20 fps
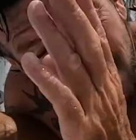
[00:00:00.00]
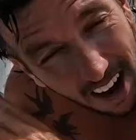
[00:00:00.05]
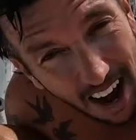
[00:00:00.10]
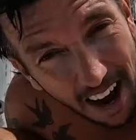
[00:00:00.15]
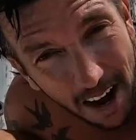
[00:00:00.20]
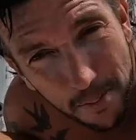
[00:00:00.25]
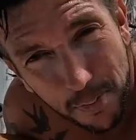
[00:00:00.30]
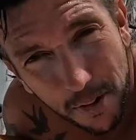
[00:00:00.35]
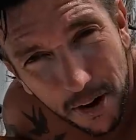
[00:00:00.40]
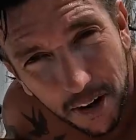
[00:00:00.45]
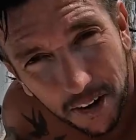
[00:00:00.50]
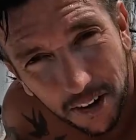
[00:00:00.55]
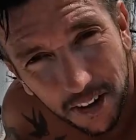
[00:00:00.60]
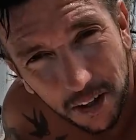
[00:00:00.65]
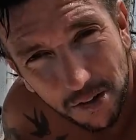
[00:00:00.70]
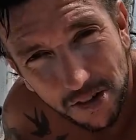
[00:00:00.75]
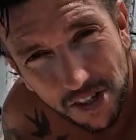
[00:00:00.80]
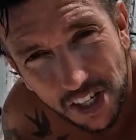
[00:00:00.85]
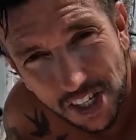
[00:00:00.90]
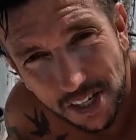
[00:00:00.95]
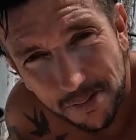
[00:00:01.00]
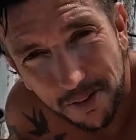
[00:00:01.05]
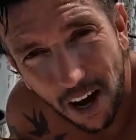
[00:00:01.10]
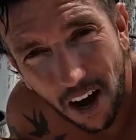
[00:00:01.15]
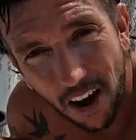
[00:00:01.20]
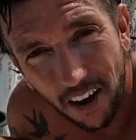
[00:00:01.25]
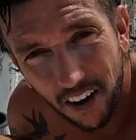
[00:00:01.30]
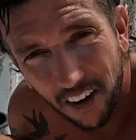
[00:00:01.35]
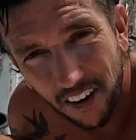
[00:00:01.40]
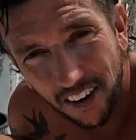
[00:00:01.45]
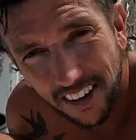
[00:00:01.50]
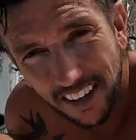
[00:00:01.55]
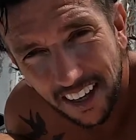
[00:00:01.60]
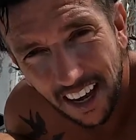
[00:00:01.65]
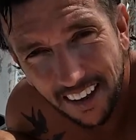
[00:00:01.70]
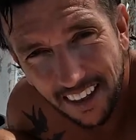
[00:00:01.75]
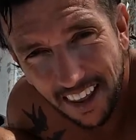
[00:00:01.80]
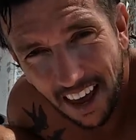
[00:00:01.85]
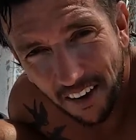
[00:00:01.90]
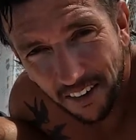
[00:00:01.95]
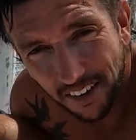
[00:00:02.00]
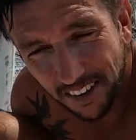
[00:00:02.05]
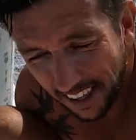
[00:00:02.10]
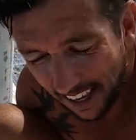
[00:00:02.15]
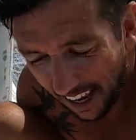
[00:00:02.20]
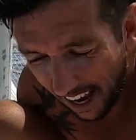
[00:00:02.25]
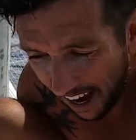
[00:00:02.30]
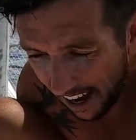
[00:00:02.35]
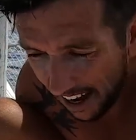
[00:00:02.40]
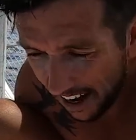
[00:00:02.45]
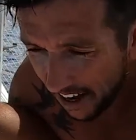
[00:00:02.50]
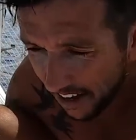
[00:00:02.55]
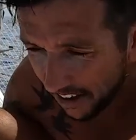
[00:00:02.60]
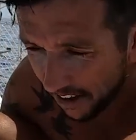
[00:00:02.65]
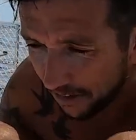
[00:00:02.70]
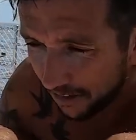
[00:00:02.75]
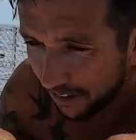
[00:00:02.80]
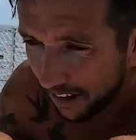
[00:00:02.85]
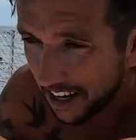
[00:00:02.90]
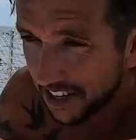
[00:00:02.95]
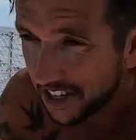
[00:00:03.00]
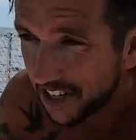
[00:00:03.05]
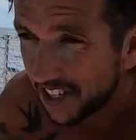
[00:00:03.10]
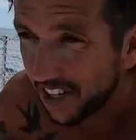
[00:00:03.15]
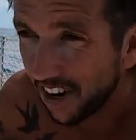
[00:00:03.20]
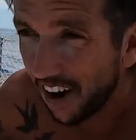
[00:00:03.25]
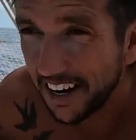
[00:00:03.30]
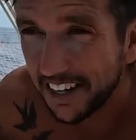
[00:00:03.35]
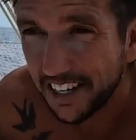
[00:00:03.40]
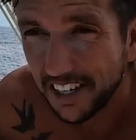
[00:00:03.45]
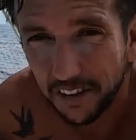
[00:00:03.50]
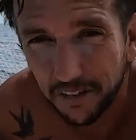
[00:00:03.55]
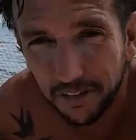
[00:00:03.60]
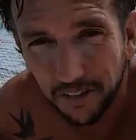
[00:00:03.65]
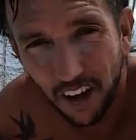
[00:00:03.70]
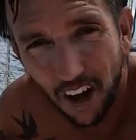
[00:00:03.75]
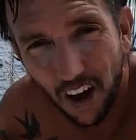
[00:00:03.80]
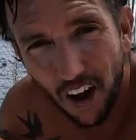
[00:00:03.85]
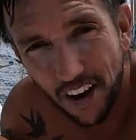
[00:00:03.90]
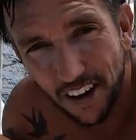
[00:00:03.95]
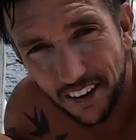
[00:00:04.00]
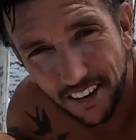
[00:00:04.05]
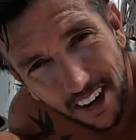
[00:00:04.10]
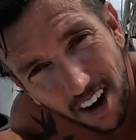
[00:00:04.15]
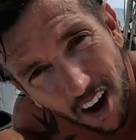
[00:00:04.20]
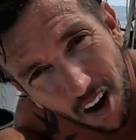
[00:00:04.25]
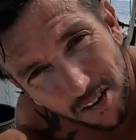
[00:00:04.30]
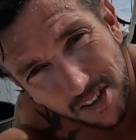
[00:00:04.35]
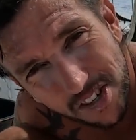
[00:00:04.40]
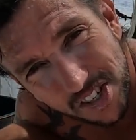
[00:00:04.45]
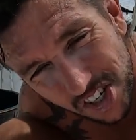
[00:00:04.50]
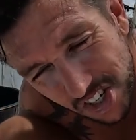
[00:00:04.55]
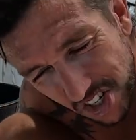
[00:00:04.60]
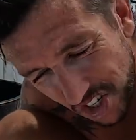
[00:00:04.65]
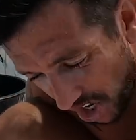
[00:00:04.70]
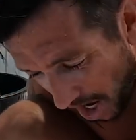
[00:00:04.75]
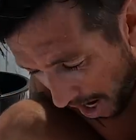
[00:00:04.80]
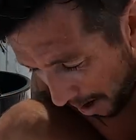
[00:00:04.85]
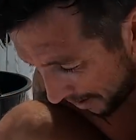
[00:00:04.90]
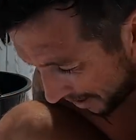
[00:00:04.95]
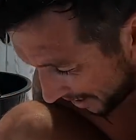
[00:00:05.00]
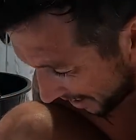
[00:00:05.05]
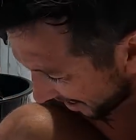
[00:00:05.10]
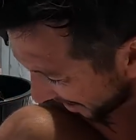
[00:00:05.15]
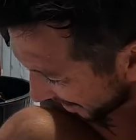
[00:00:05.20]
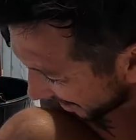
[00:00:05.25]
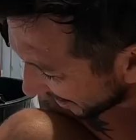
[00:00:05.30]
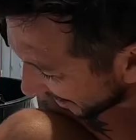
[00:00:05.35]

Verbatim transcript: I had a pretty good little system going on at the end there with the uh, the flasher tied to the float, and then I was just chumming